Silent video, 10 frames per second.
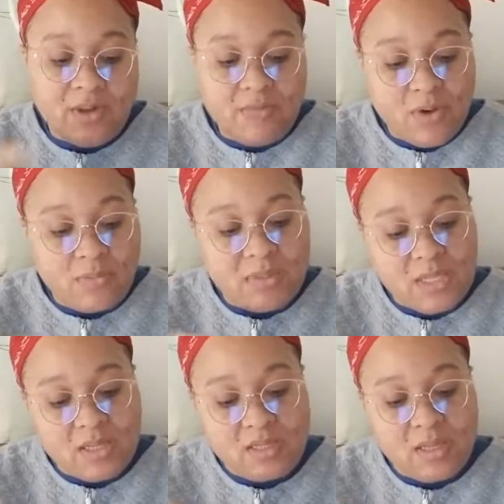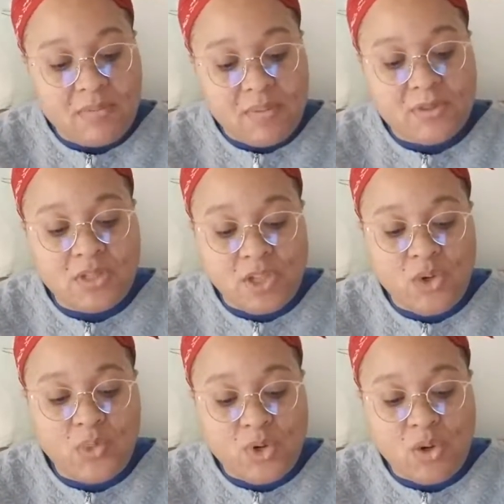informed CLC members that
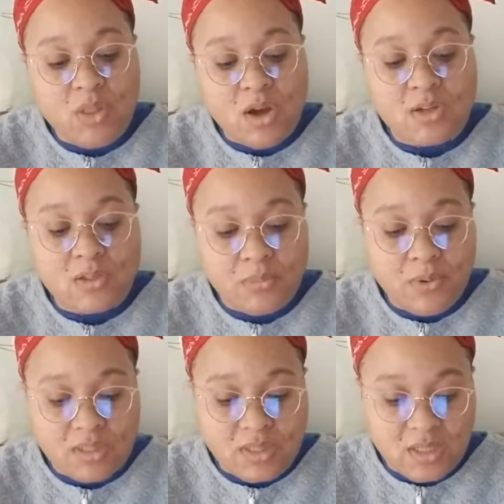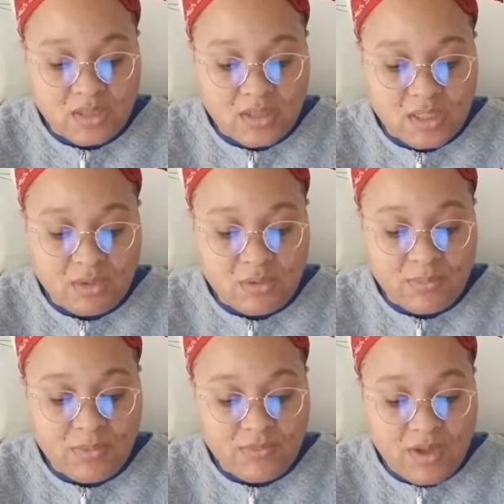you would no longer support CLC's
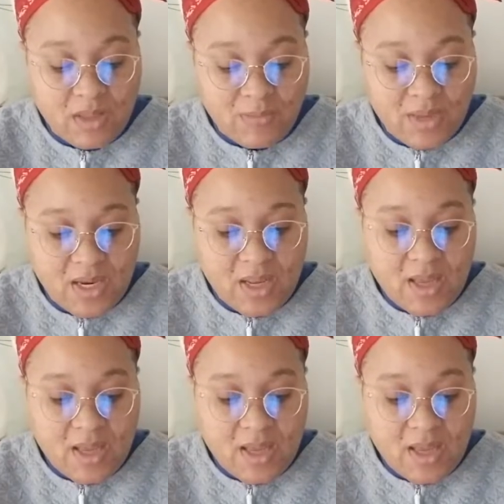group development